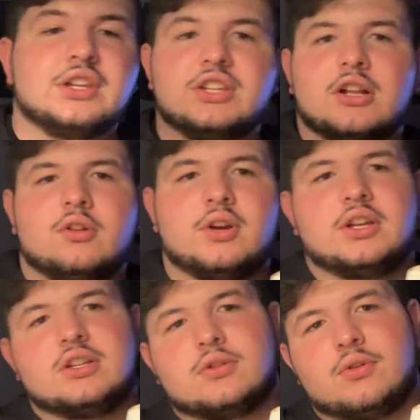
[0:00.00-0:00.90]
yellow
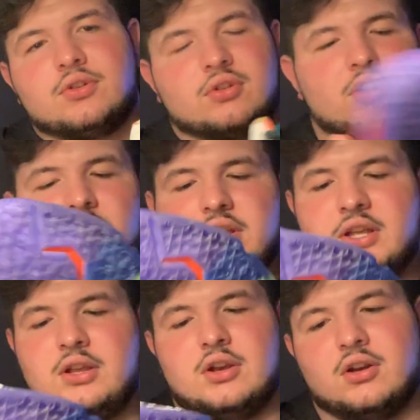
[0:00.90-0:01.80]
Nike swoosh along
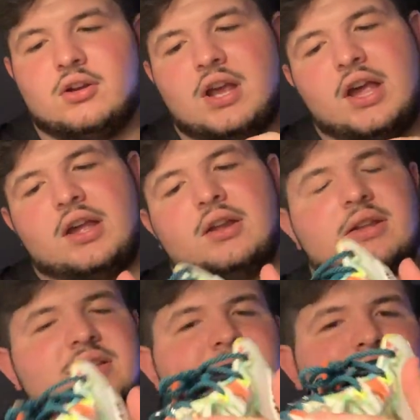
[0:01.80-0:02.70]
here, and
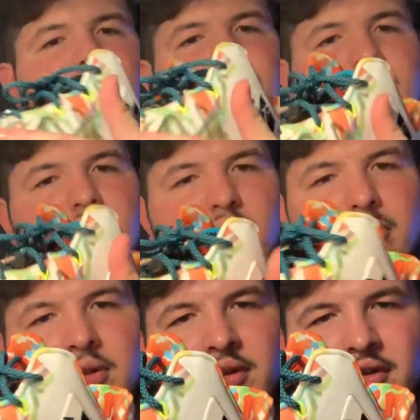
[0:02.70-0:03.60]
a simple
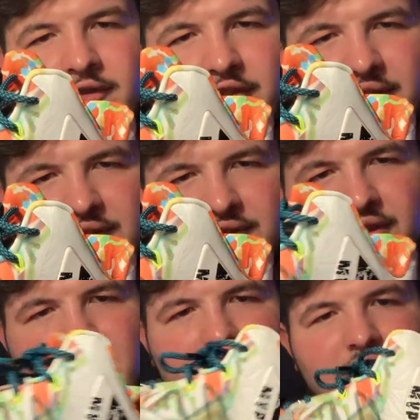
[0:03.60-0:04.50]
chrome finish
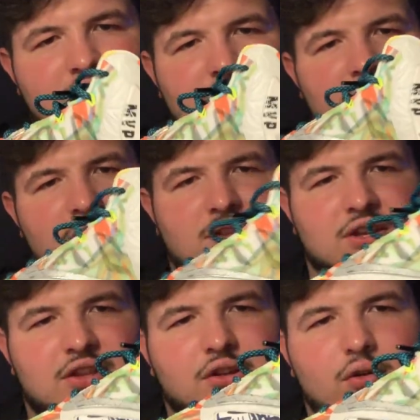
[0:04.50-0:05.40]
on that side. And then
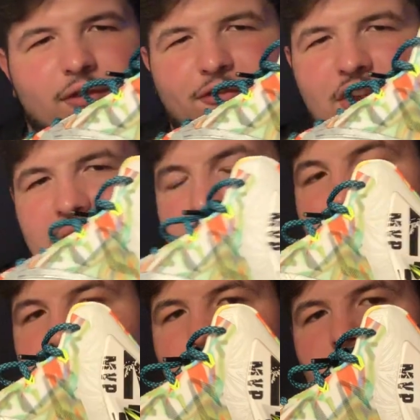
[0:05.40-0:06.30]
you got the
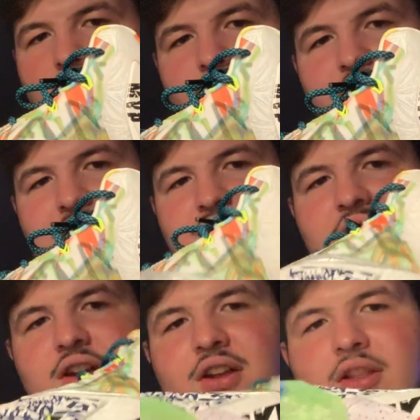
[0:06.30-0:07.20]
graffiti on this
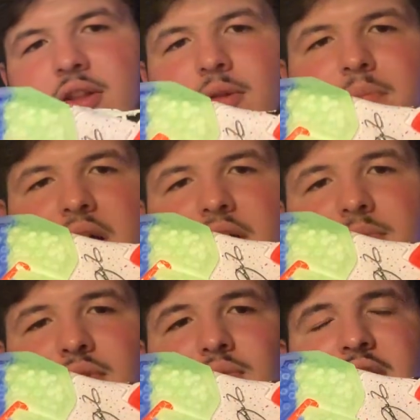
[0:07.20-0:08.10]
side and then the
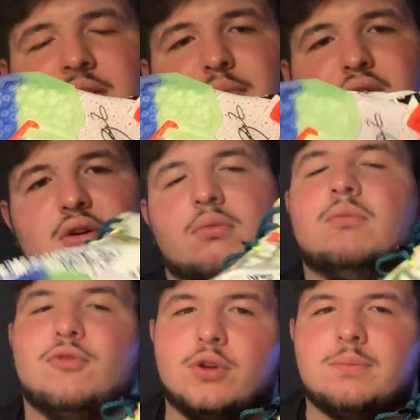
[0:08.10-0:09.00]
bottom's the rainbow
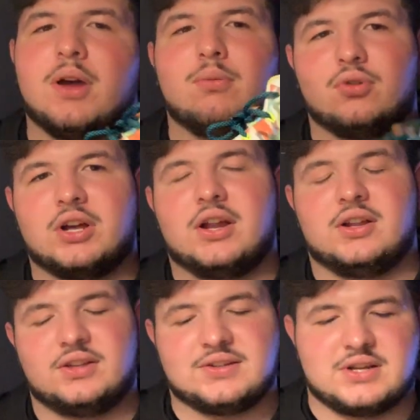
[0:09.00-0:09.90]
fruity pebble kind
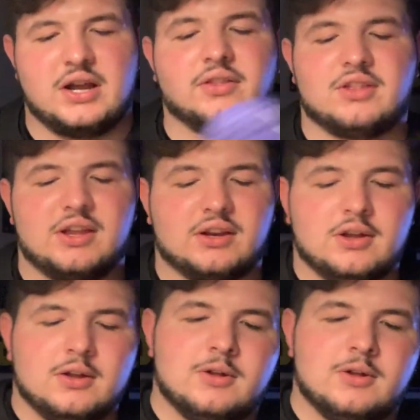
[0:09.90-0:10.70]
of design thing